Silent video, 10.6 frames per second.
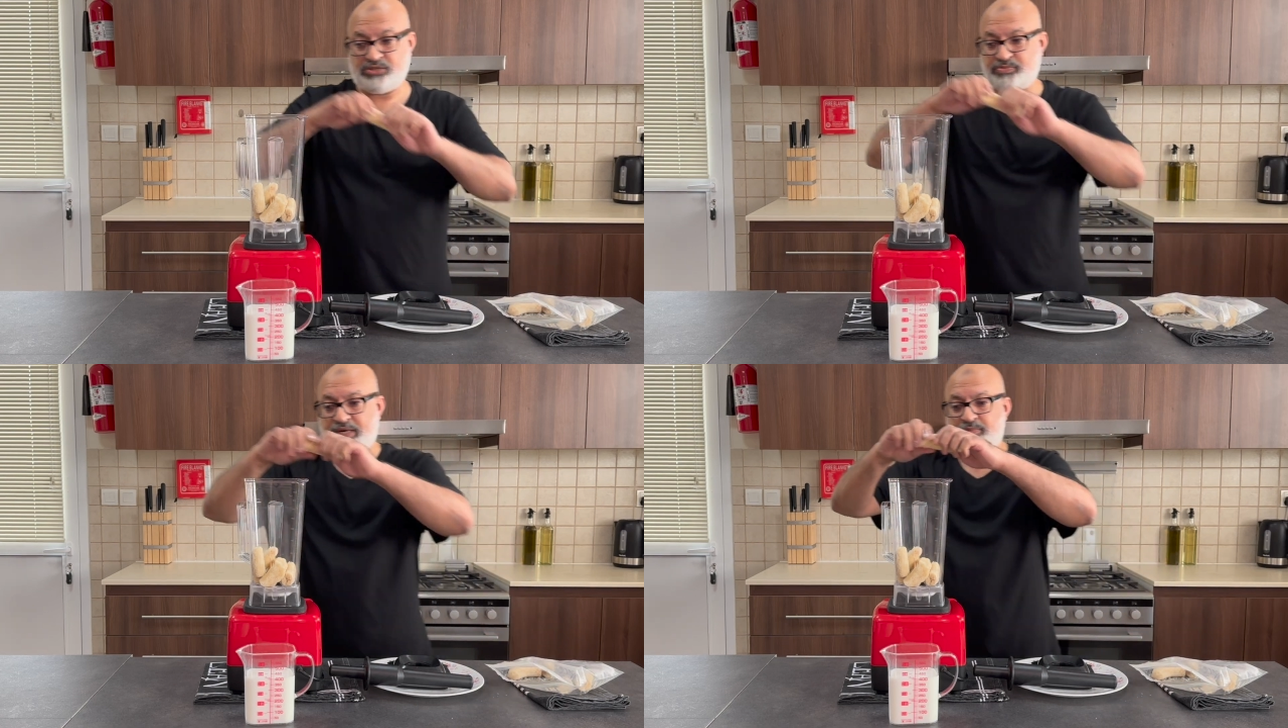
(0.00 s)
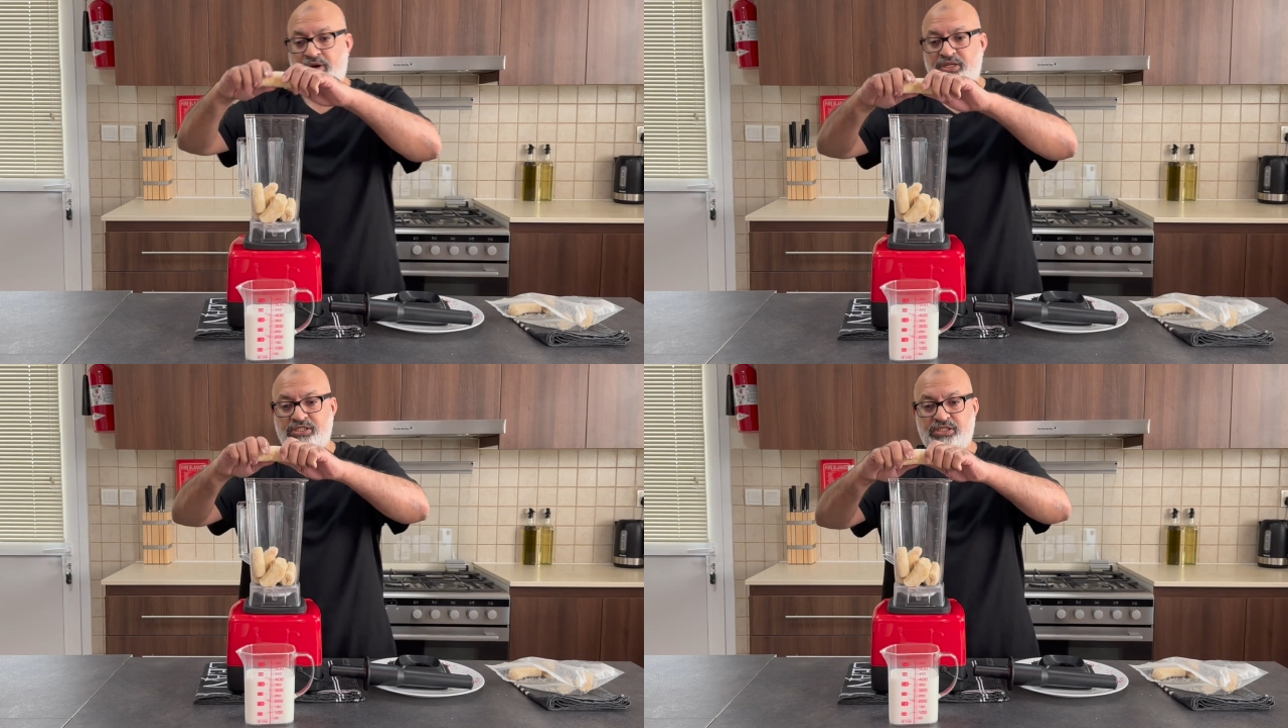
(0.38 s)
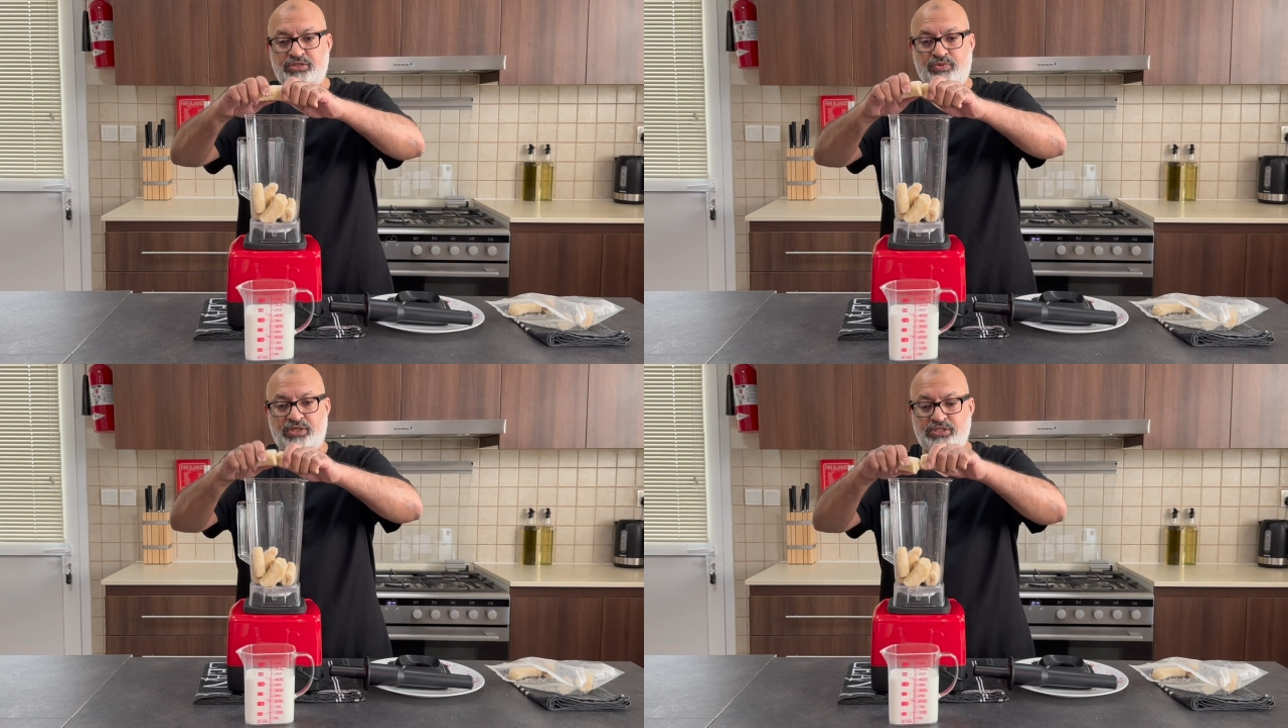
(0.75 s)
many bananas as
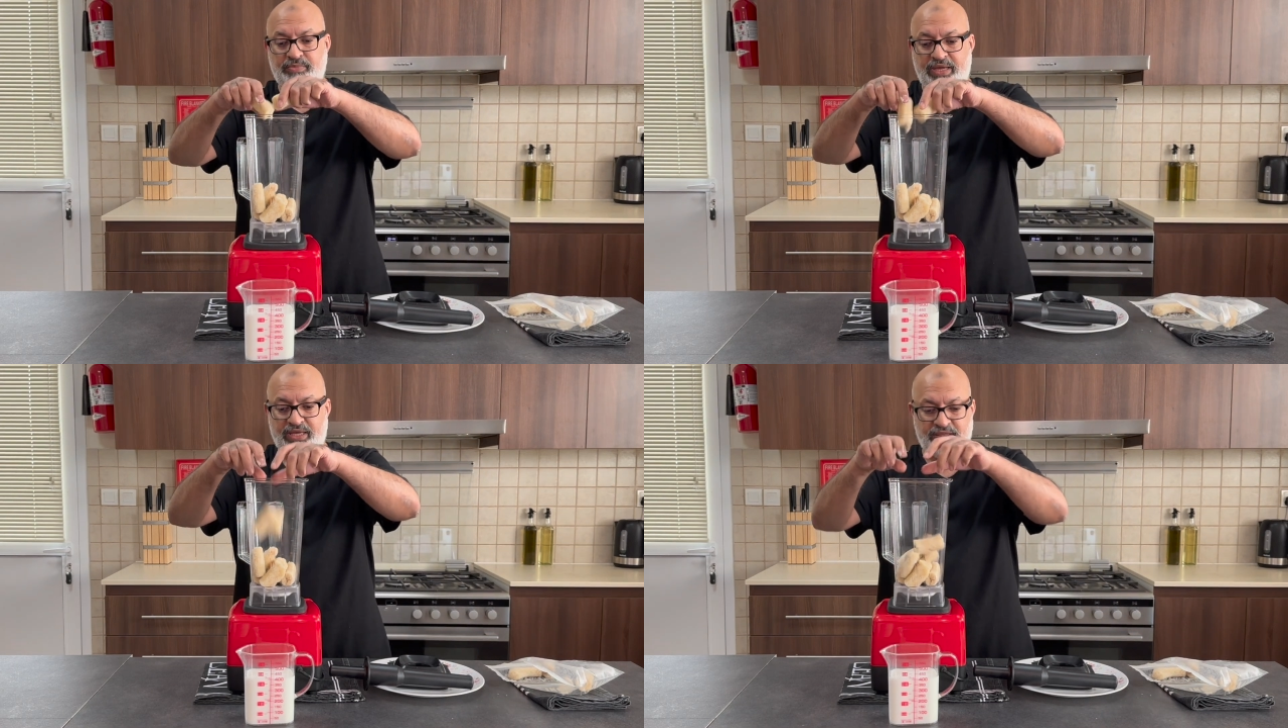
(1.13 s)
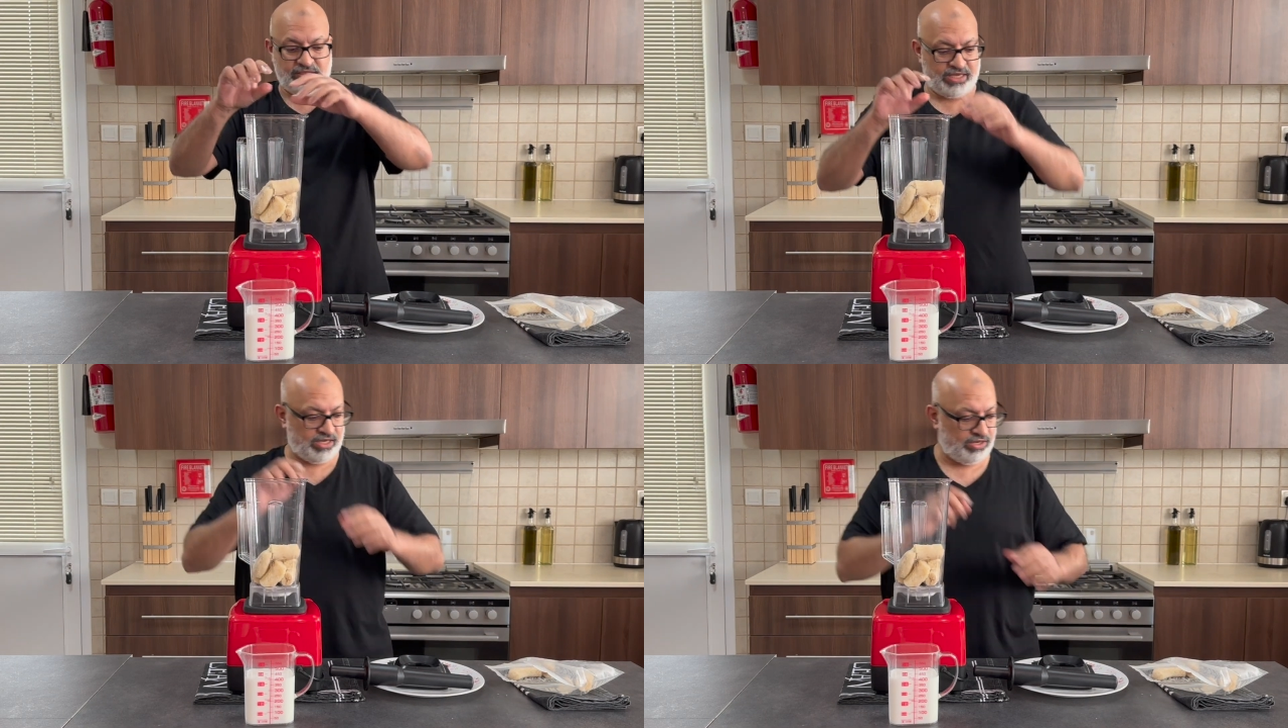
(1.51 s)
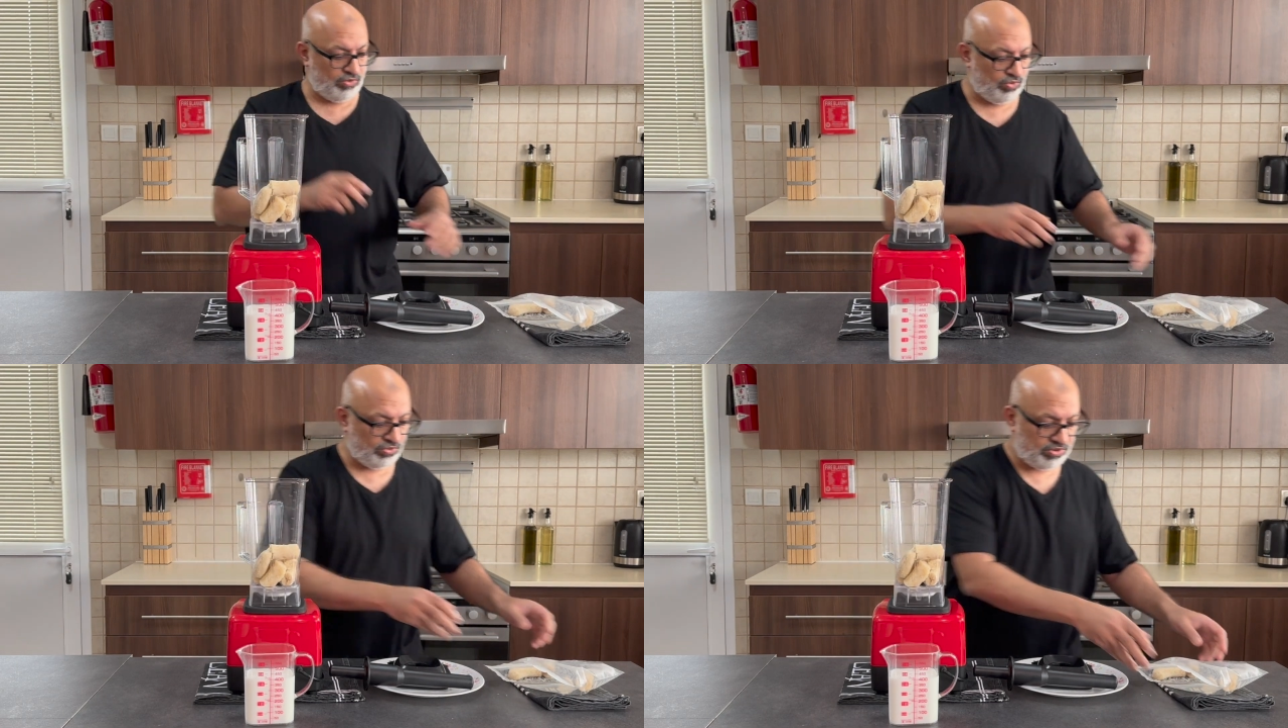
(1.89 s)
you want to make it thicker or